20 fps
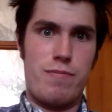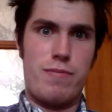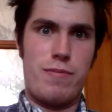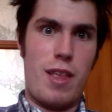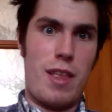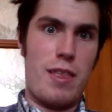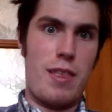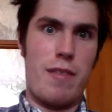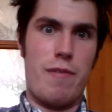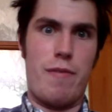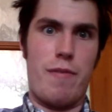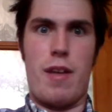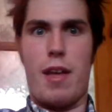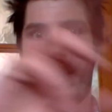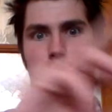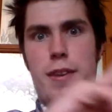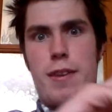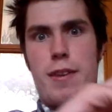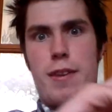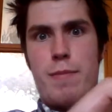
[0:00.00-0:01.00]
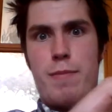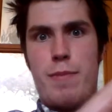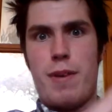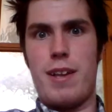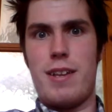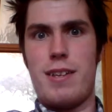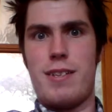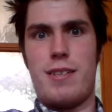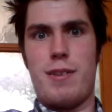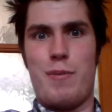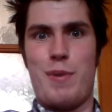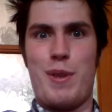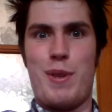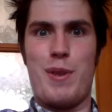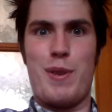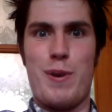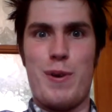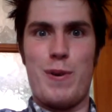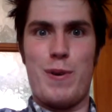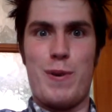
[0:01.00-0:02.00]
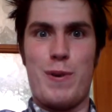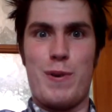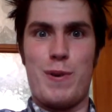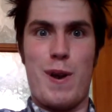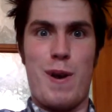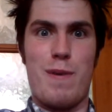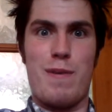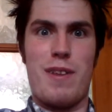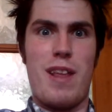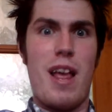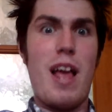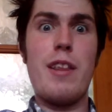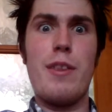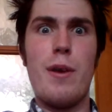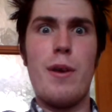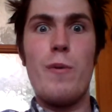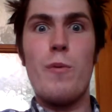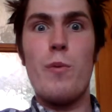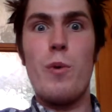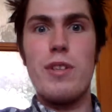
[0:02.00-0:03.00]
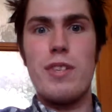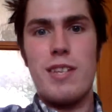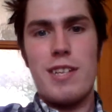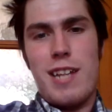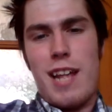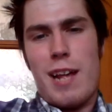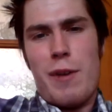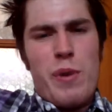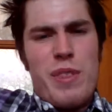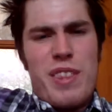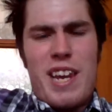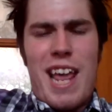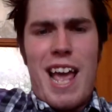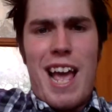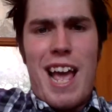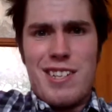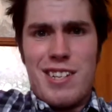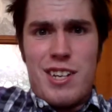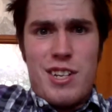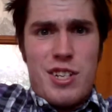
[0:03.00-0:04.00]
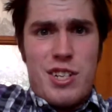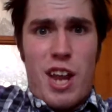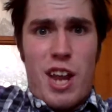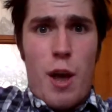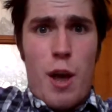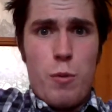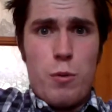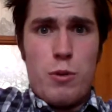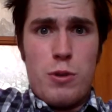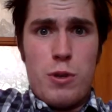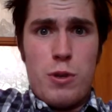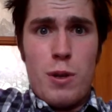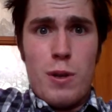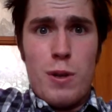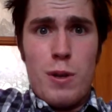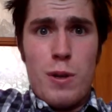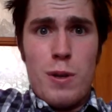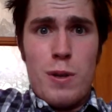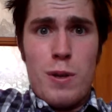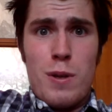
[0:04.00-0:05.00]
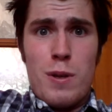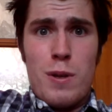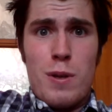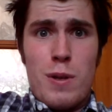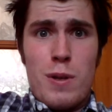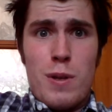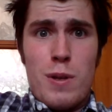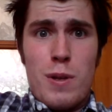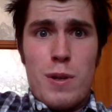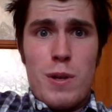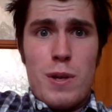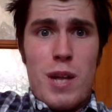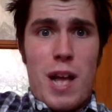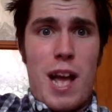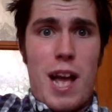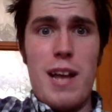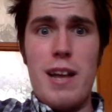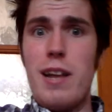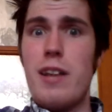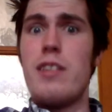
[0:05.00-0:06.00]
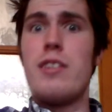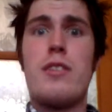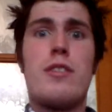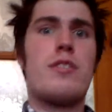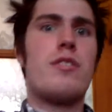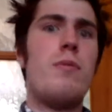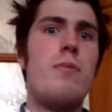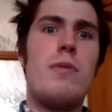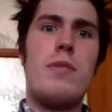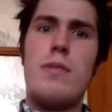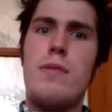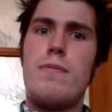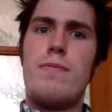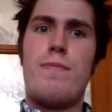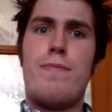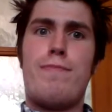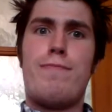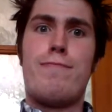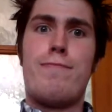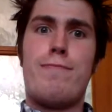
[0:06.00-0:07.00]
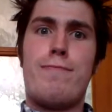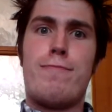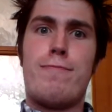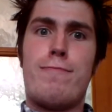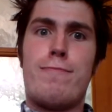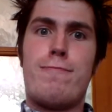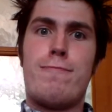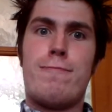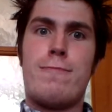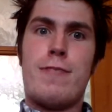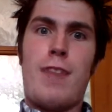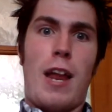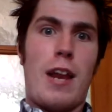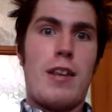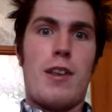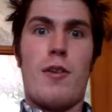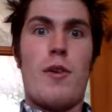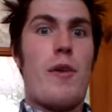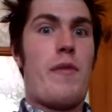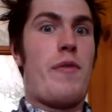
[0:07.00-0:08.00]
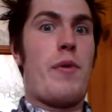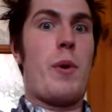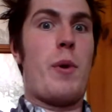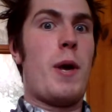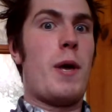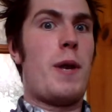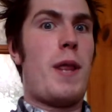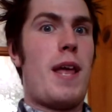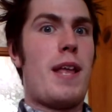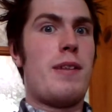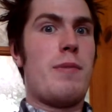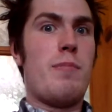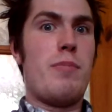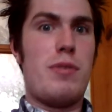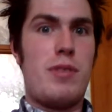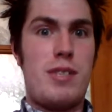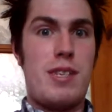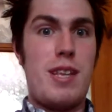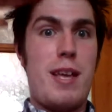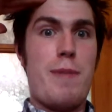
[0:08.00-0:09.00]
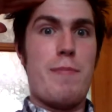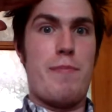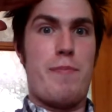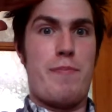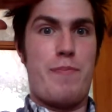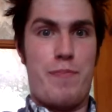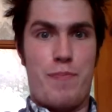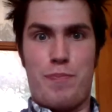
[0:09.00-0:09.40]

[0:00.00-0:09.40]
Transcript: in the van, past the window, shouting. What did they actually shout? I had someone, I don't know if you heard that, but on